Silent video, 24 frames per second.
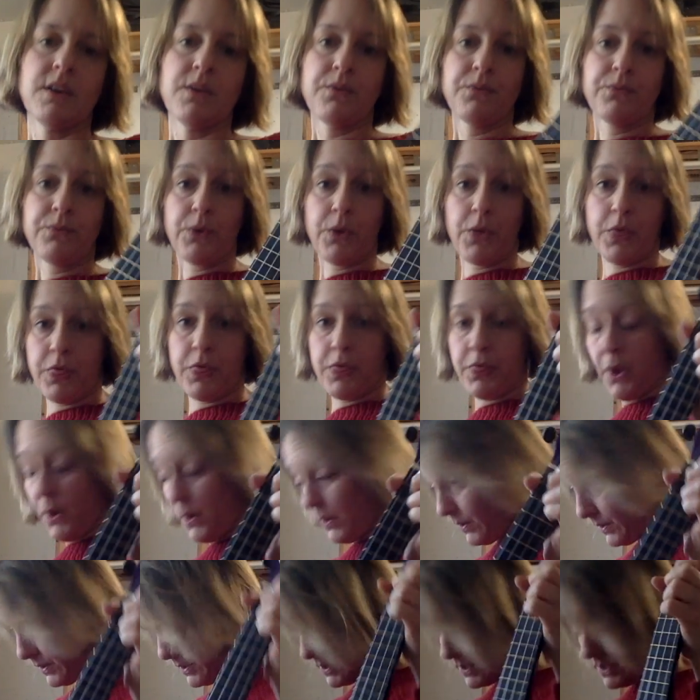For
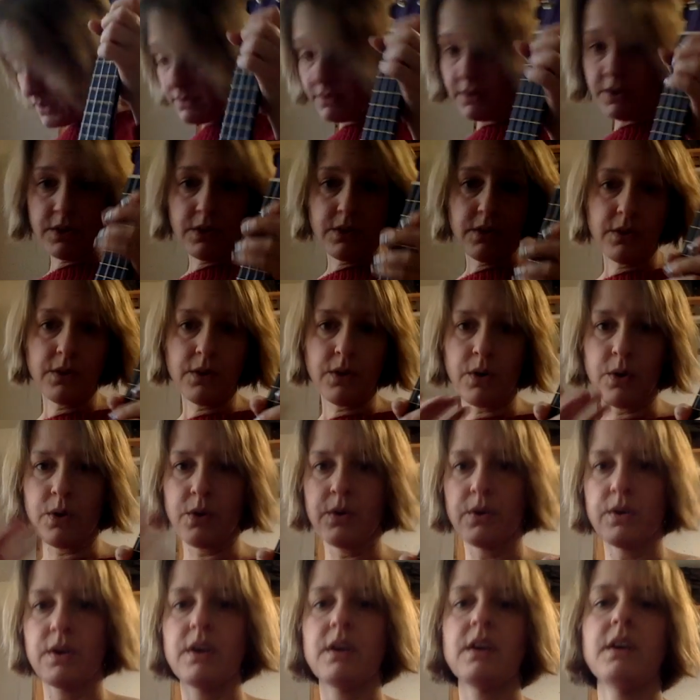those of you who
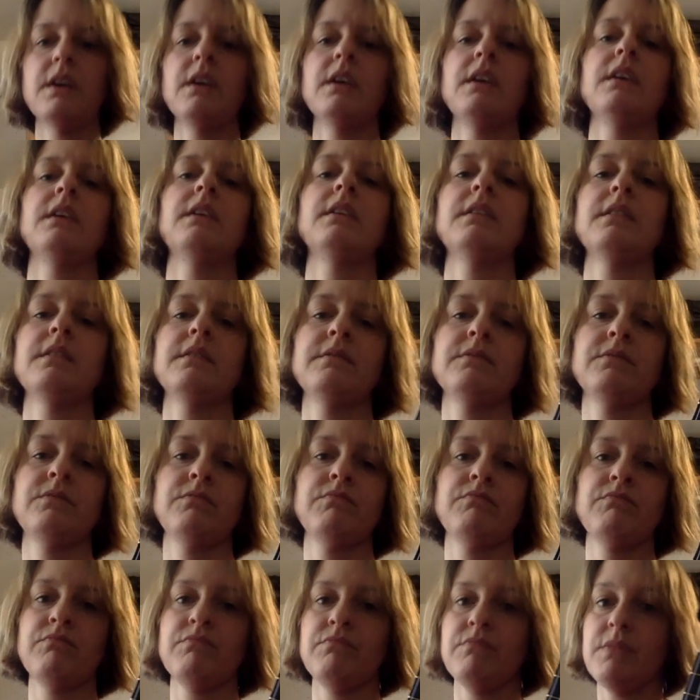are
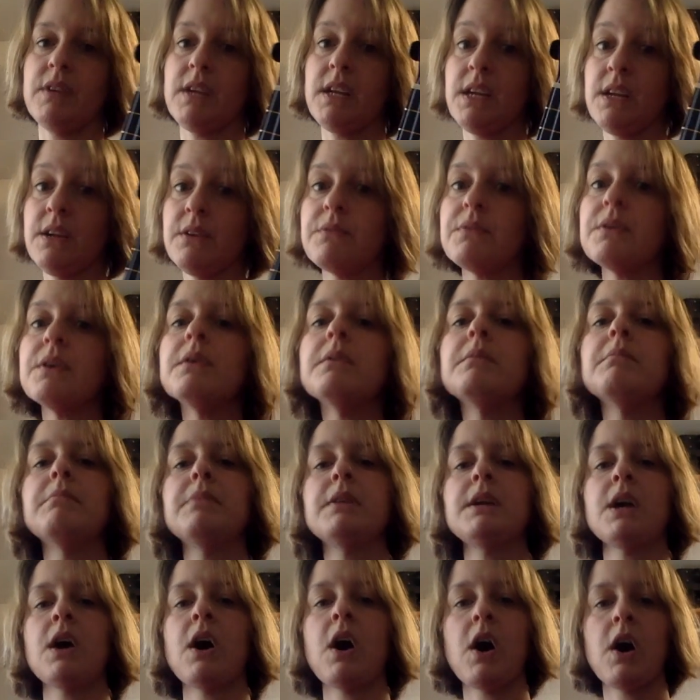even
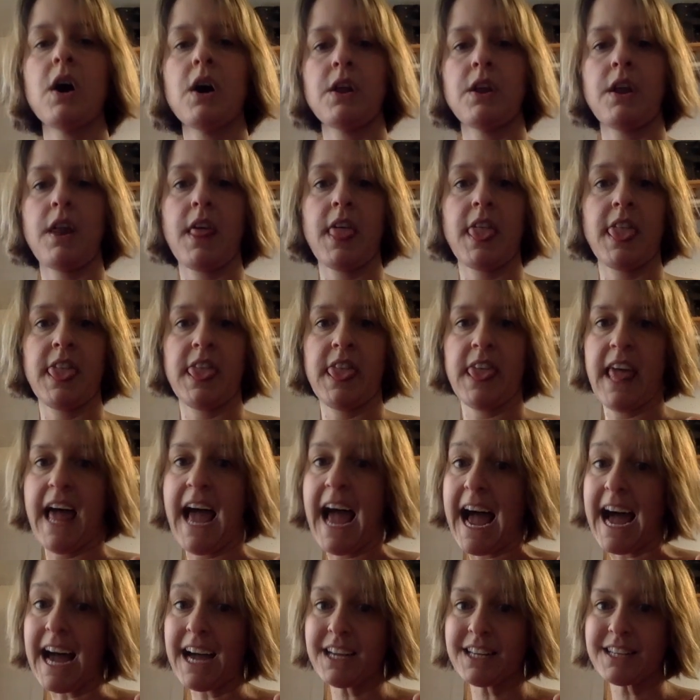beyond
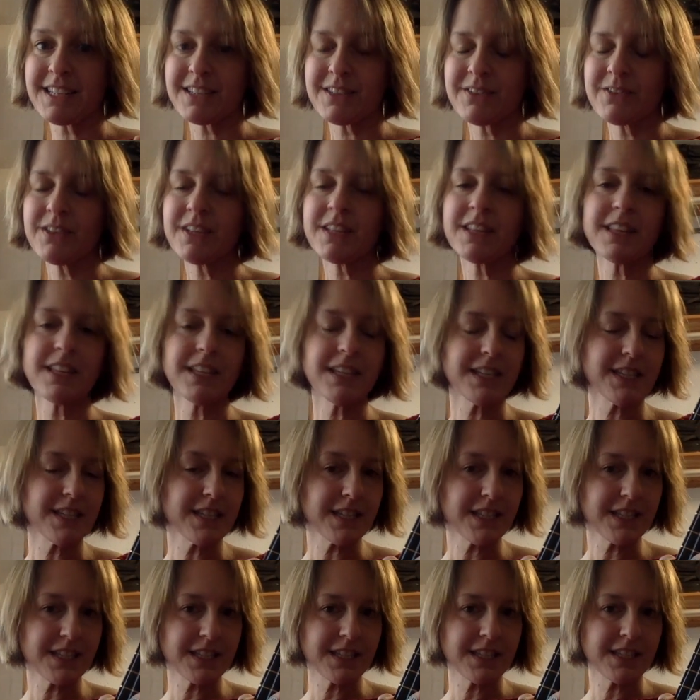that with
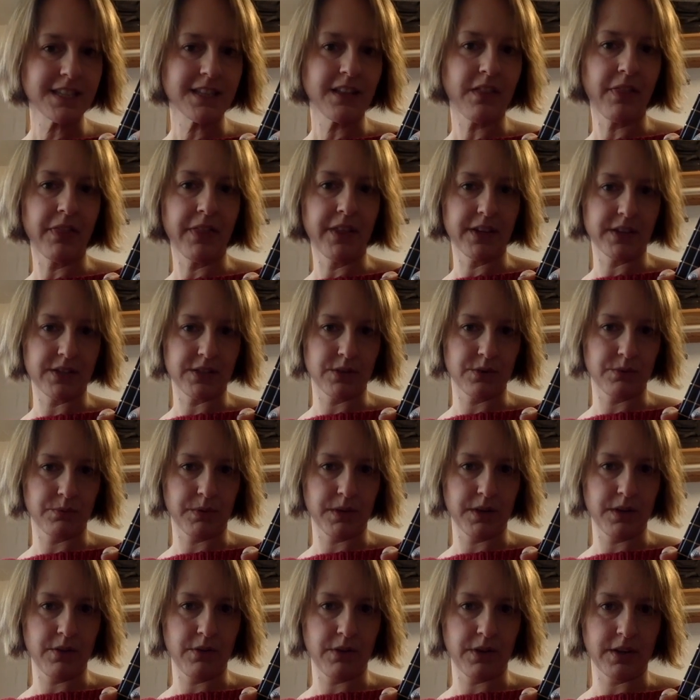this is
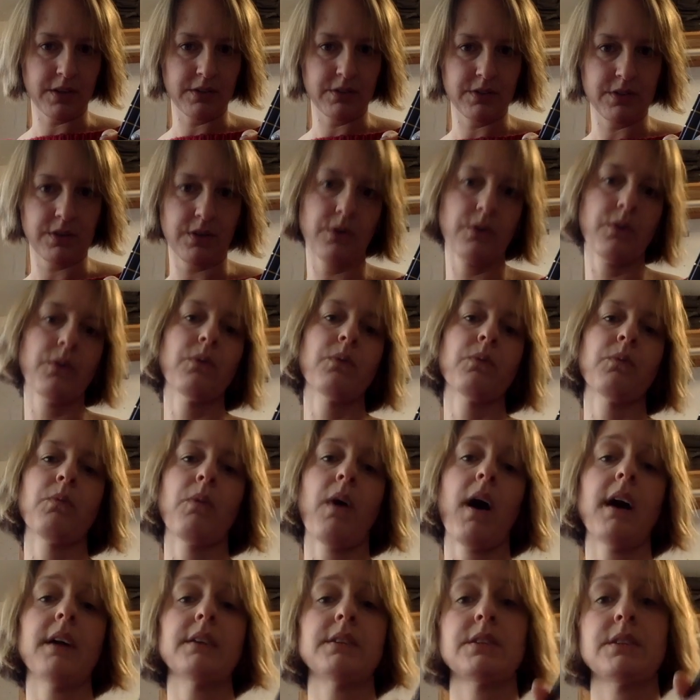what you can do.
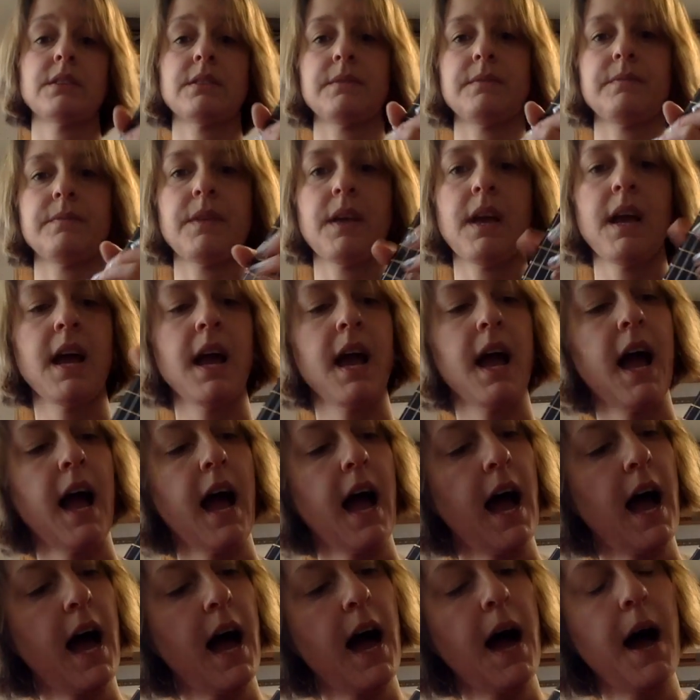Watch.
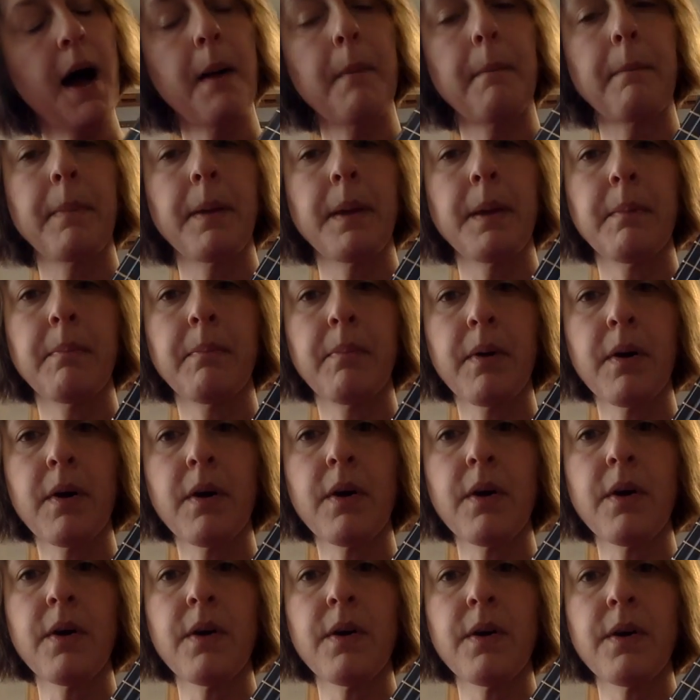Happy
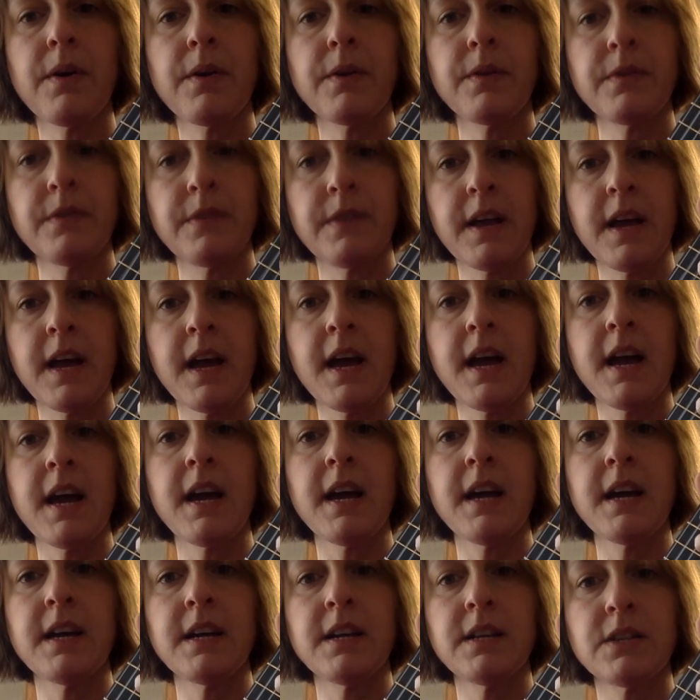
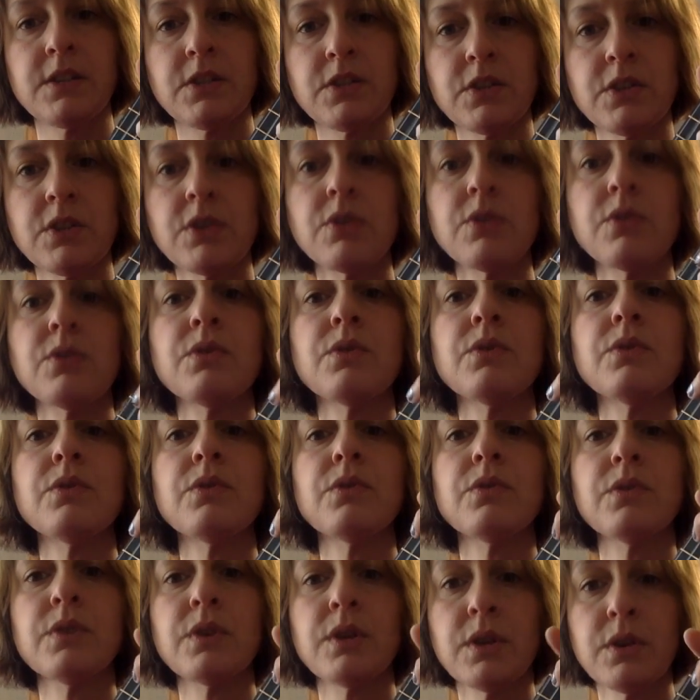birthday
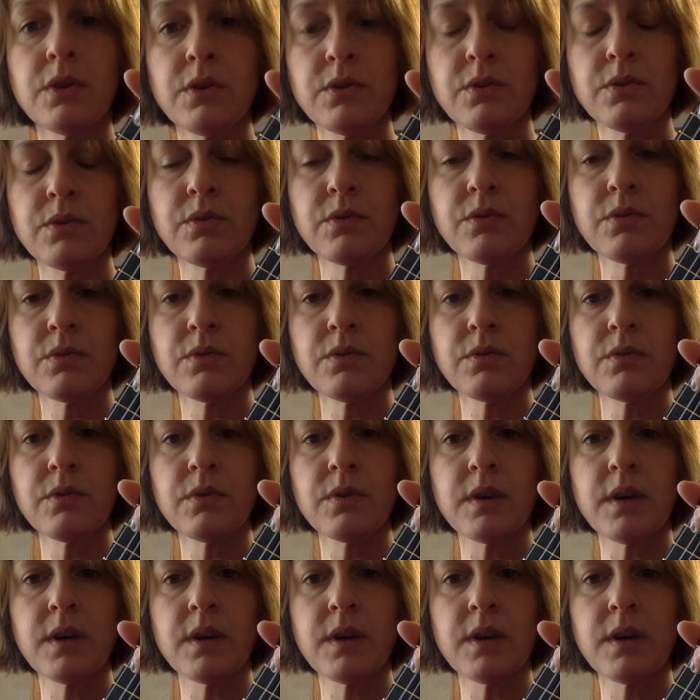to you.